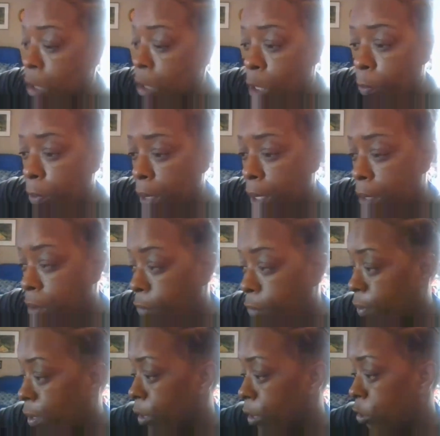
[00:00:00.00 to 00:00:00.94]
Hope you guys,
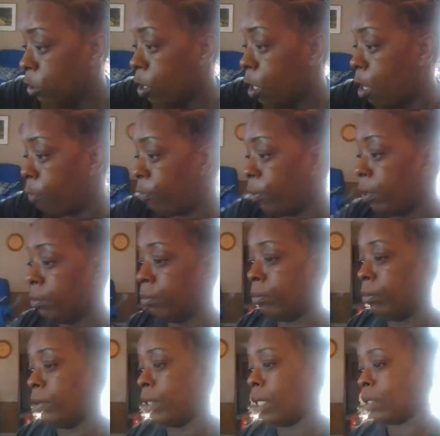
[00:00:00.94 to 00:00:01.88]
you got your coffee,
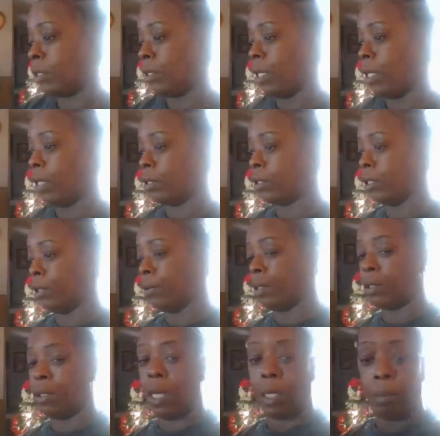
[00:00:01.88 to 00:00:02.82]
you got your light,
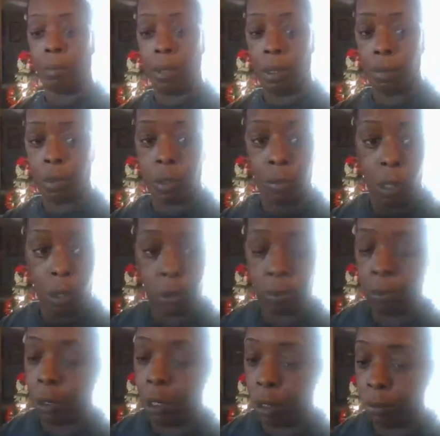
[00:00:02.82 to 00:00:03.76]
cigarettes, light them up, smoke
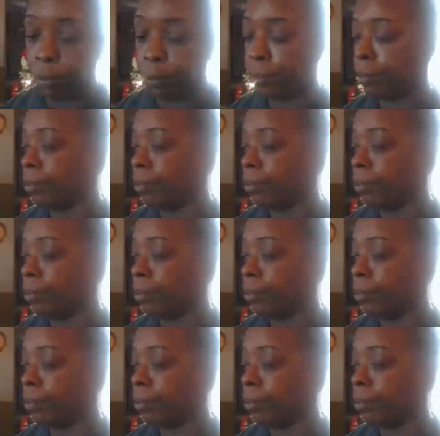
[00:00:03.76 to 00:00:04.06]
them, you know.